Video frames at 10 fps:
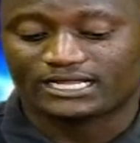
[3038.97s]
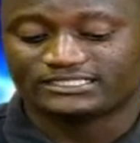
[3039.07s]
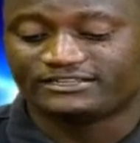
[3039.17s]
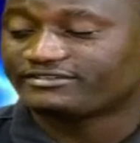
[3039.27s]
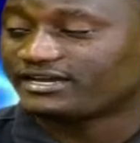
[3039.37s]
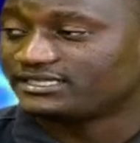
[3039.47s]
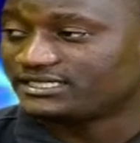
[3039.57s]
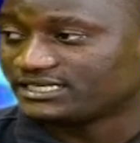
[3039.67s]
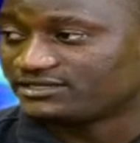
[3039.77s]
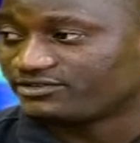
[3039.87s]
never had
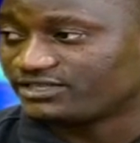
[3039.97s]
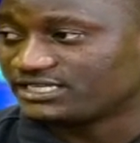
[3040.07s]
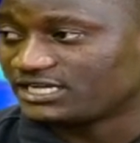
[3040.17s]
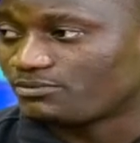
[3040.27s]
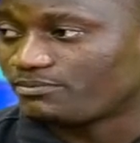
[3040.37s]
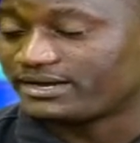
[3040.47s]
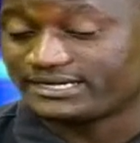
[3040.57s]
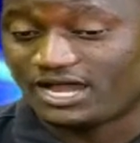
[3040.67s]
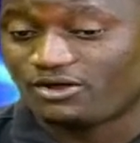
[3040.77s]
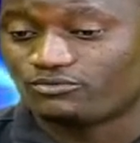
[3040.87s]
a chance for the title, but
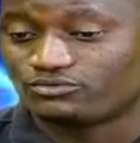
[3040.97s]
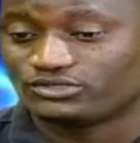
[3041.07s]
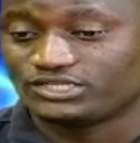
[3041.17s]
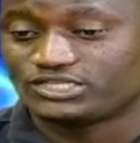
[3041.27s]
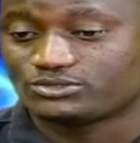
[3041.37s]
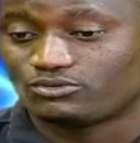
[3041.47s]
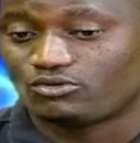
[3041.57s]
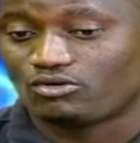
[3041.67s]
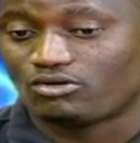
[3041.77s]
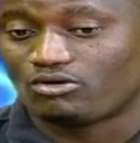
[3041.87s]
now it's
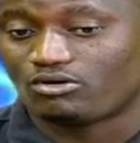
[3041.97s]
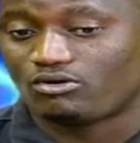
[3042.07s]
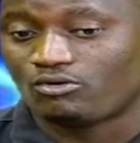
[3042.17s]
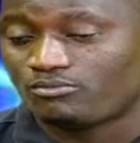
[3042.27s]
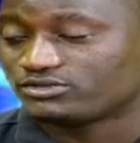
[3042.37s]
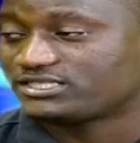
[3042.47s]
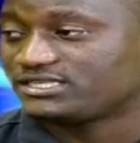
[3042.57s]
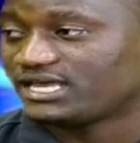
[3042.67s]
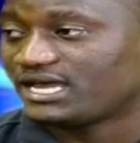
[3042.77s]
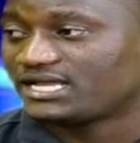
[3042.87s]
almost
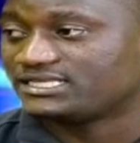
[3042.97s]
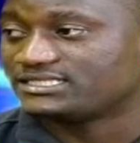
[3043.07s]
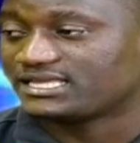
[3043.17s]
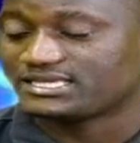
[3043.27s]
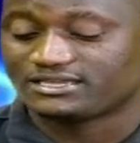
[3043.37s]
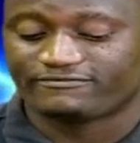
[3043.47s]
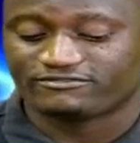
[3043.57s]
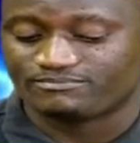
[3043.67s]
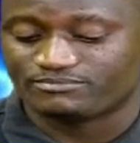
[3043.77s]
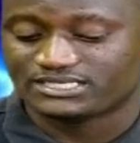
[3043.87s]
in their hands. I think if
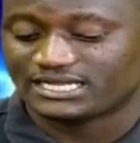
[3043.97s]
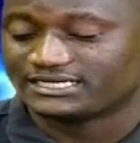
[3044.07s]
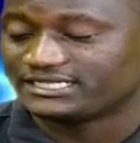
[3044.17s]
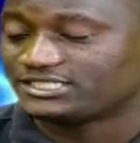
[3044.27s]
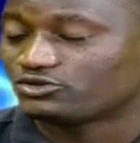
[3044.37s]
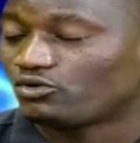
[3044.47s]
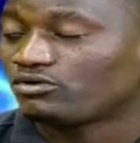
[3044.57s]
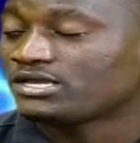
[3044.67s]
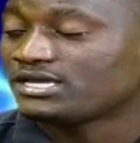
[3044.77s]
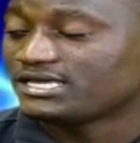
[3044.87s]
they beat
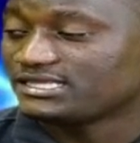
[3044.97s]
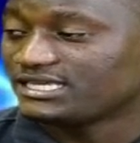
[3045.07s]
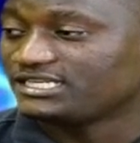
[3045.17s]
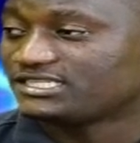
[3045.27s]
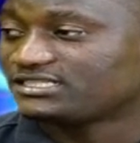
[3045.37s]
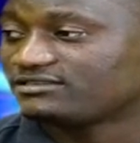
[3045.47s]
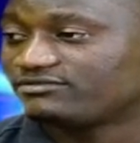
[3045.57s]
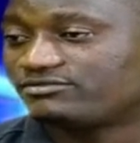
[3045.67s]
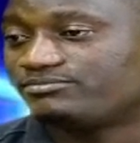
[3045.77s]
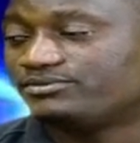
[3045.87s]
Atletico, the
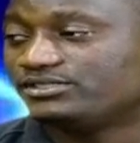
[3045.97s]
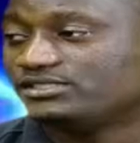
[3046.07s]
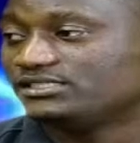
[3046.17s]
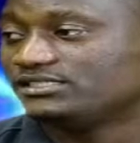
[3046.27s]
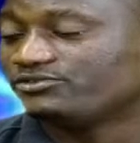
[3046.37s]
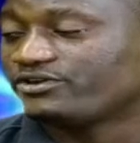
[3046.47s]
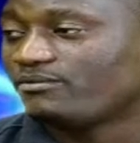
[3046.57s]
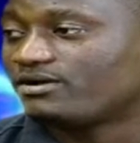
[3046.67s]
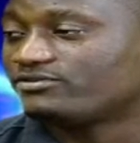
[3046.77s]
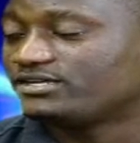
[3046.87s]
initiative will be
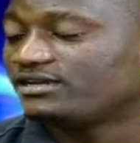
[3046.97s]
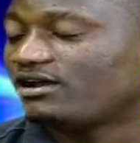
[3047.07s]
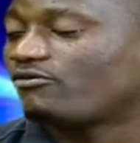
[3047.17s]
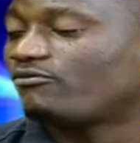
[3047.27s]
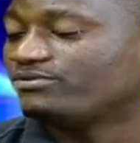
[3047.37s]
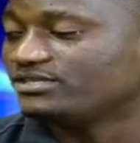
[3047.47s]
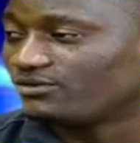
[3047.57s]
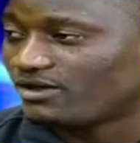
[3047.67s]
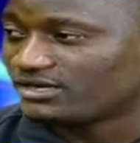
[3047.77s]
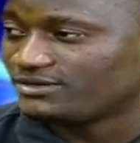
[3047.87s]
Real Madrid now will be
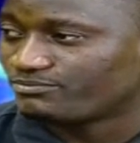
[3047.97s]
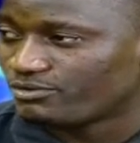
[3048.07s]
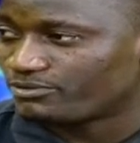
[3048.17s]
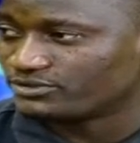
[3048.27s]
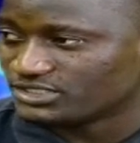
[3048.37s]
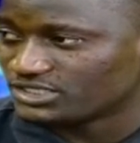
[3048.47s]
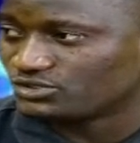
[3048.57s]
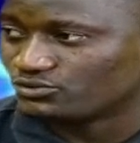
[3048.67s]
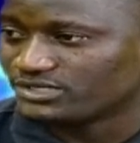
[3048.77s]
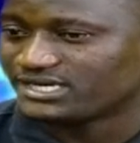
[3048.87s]
the one in pole
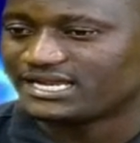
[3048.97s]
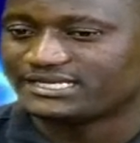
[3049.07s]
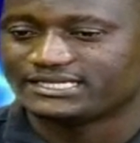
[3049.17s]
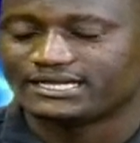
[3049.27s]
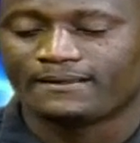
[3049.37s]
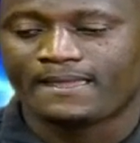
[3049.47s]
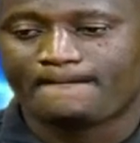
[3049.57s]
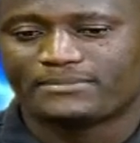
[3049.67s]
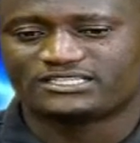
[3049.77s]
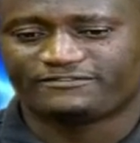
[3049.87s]
position to win La
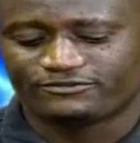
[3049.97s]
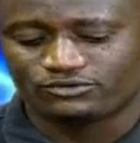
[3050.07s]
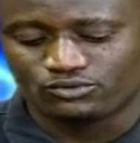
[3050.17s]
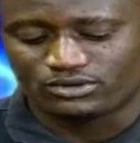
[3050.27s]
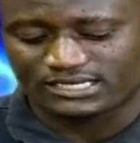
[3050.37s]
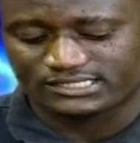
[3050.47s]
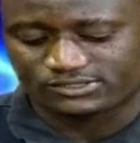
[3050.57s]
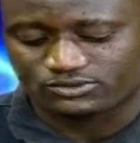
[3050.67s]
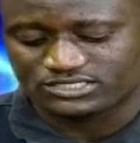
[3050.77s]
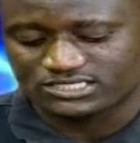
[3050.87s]
Liga. But if you look
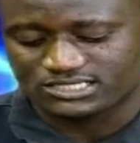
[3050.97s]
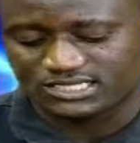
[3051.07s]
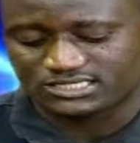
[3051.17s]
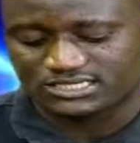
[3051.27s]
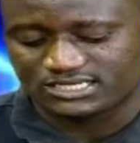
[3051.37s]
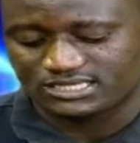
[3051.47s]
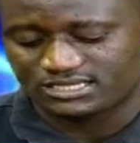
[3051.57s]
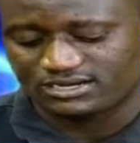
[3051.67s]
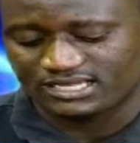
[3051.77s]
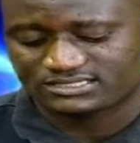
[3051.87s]
at consistency in
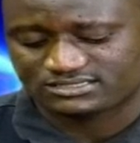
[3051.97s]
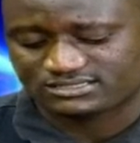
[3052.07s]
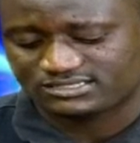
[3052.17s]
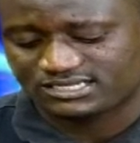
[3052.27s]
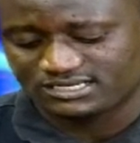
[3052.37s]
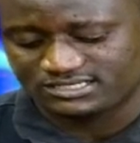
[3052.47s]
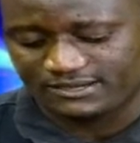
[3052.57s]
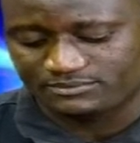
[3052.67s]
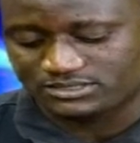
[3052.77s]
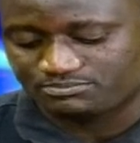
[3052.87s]
the last 10
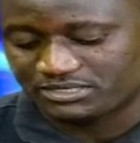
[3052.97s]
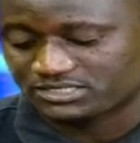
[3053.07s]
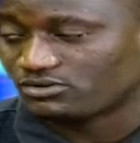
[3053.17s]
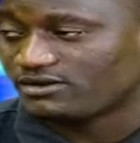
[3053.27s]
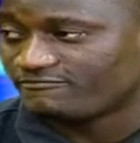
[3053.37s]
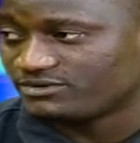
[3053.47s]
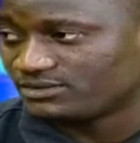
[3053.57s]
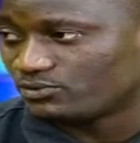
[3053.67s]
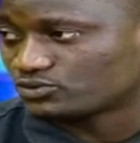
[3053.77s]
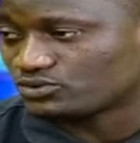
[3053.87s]
games, Barcelona have been
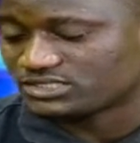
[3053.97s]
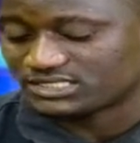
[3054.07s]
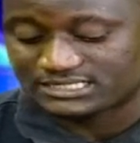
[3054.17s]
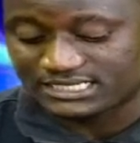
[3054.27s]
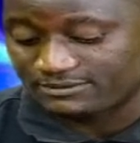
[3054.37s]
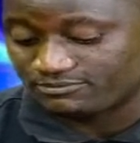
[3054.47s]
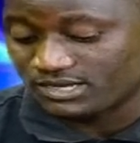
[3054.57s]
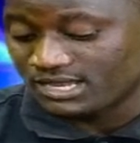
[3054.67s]
the most consistent side